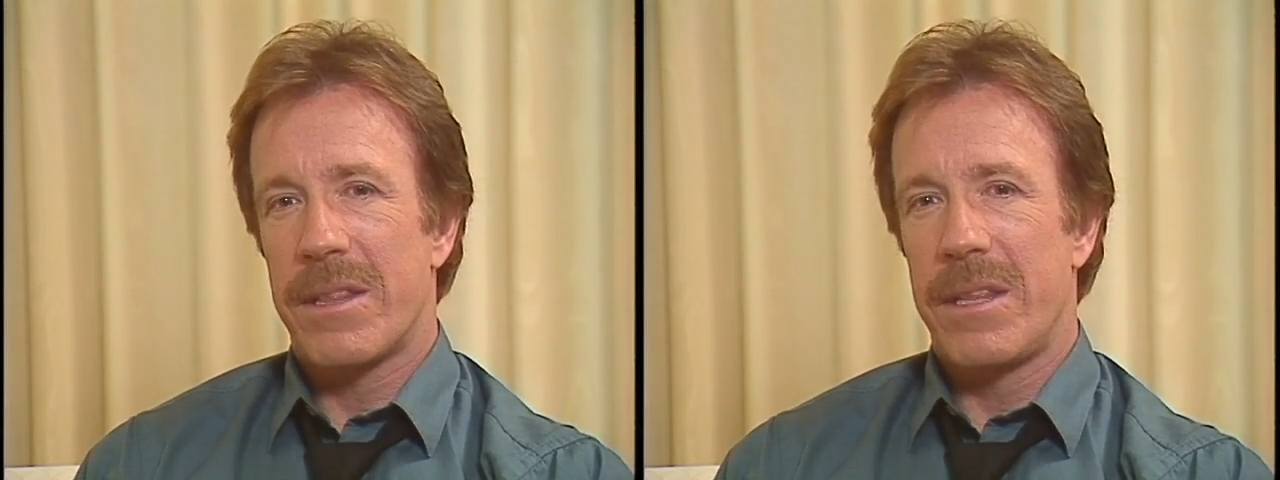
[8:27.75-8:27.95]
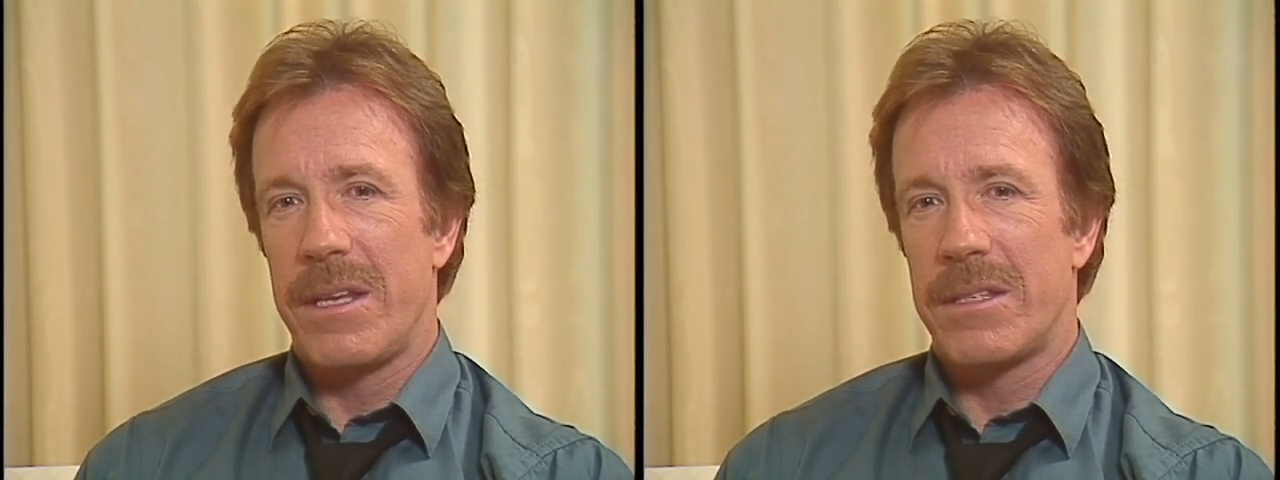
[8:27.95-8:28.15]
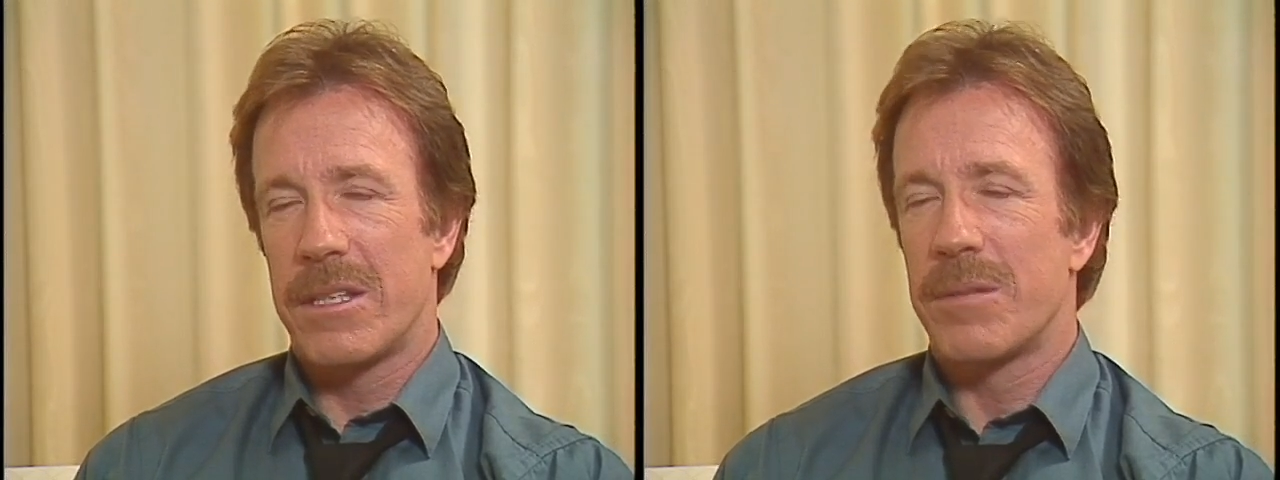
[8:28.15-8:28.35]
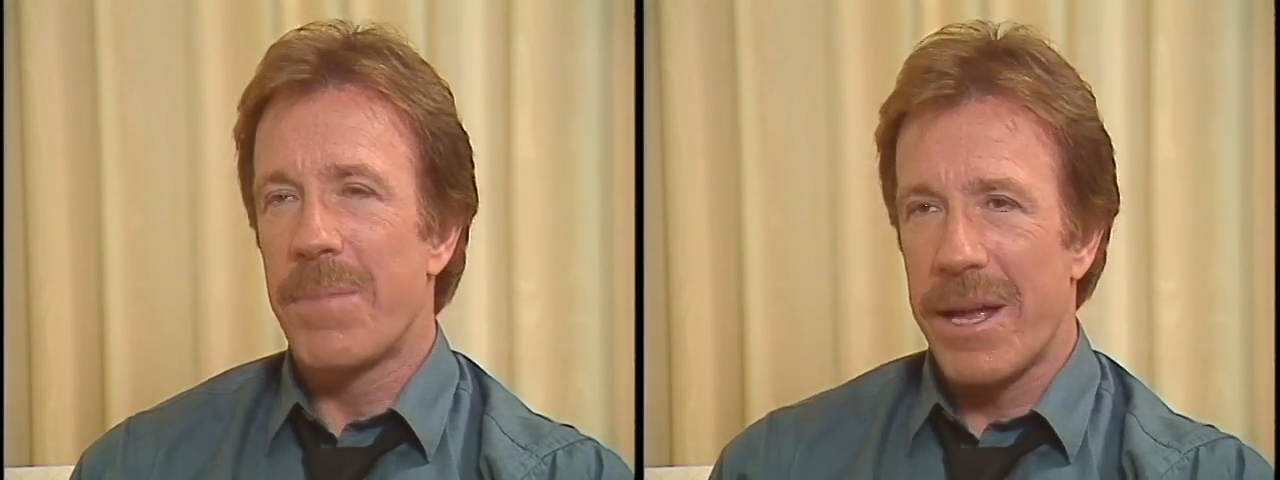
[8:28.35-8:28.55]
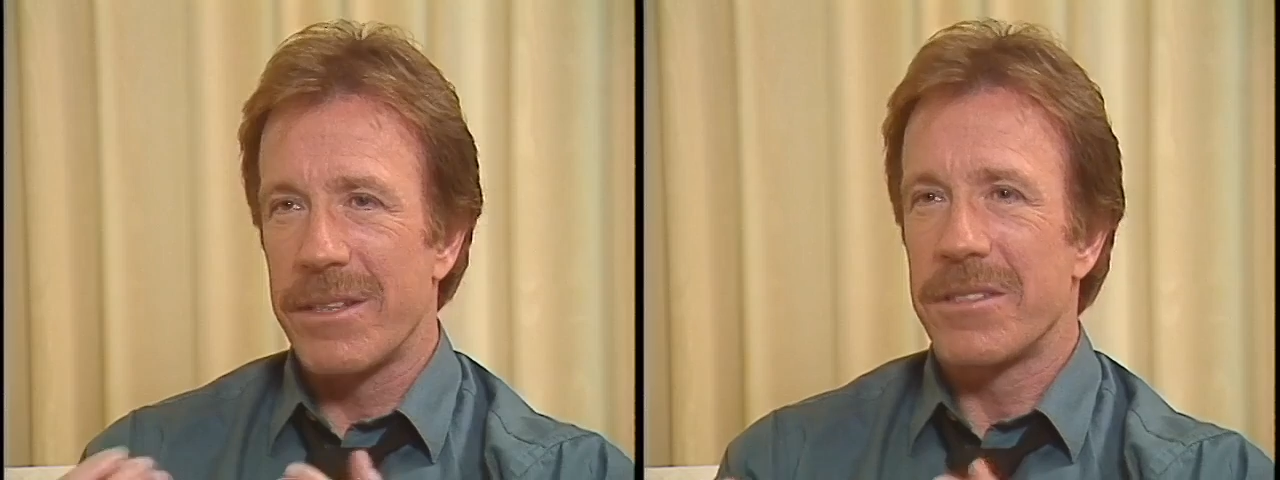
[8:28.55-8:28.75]
the
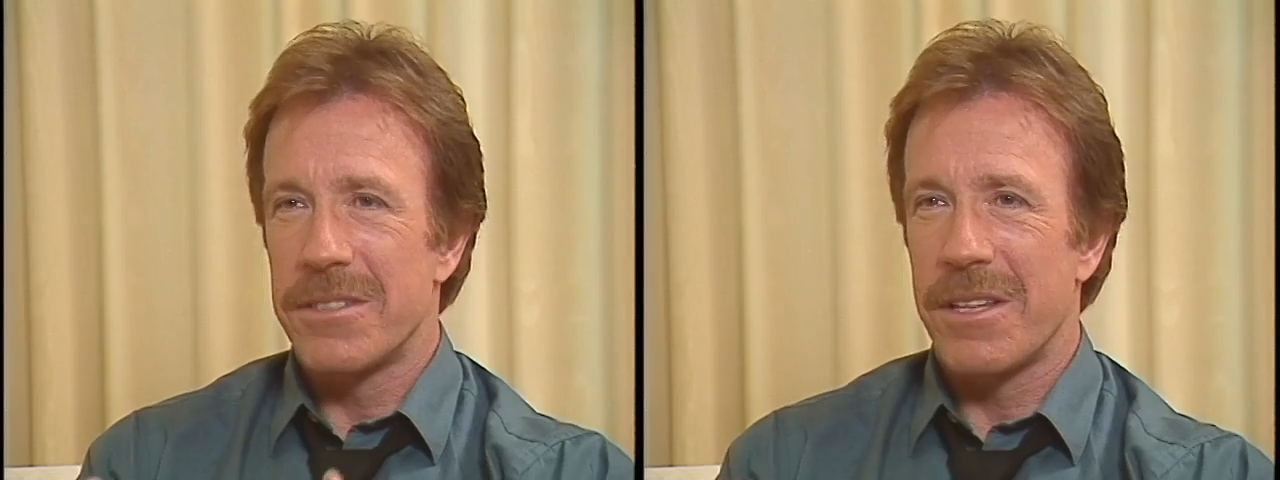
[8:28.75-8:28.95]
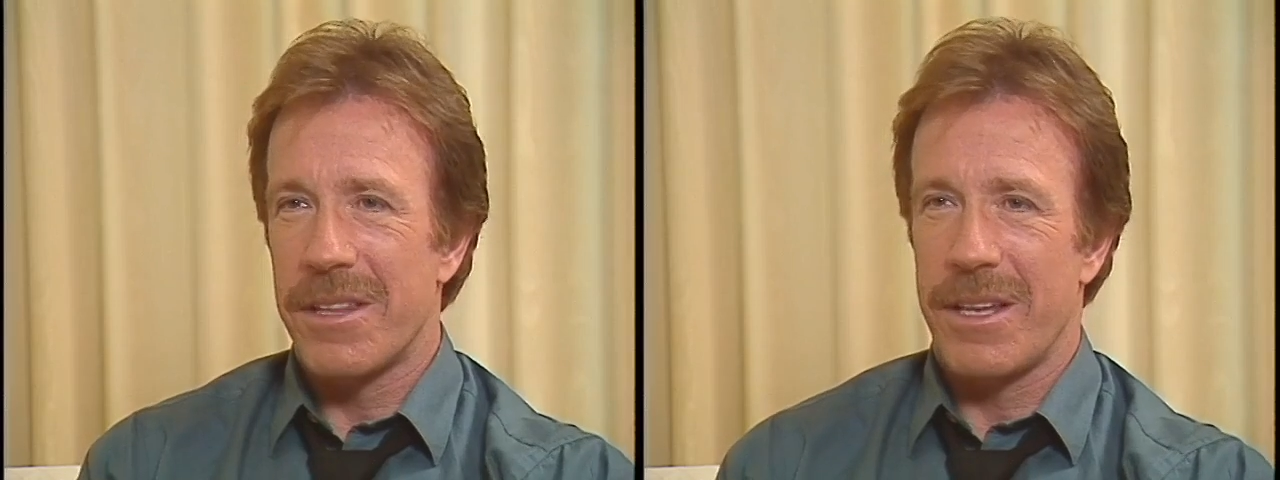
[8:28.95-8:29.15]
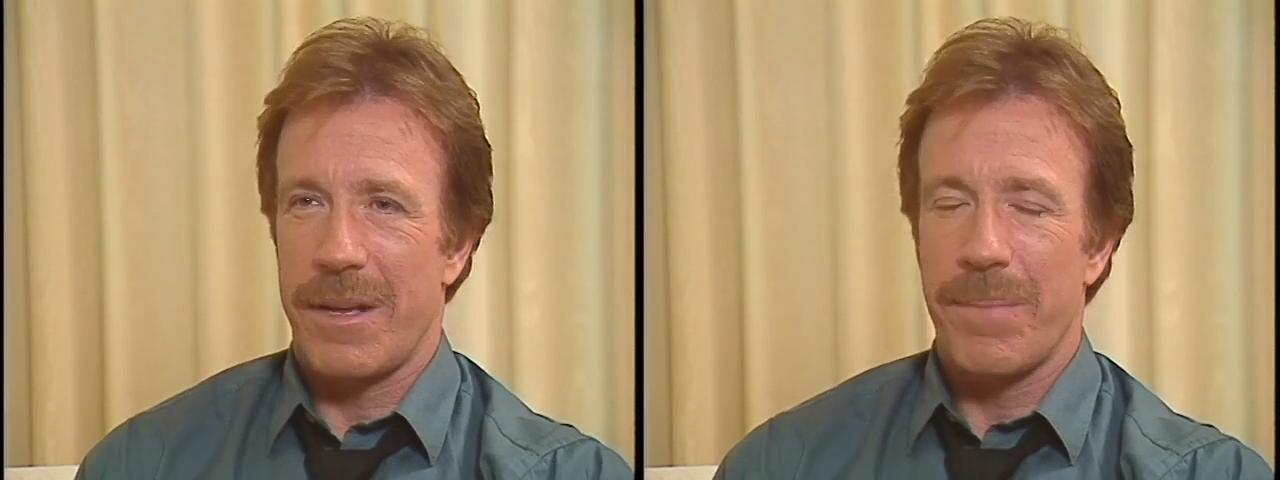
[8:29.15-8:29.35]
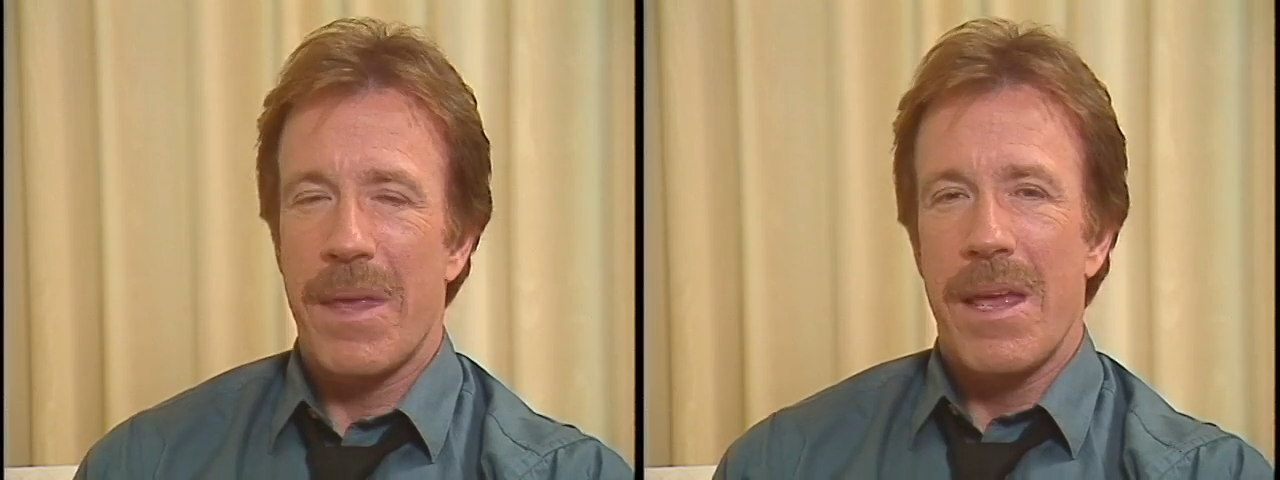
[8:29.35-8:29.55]
suspense is the thing.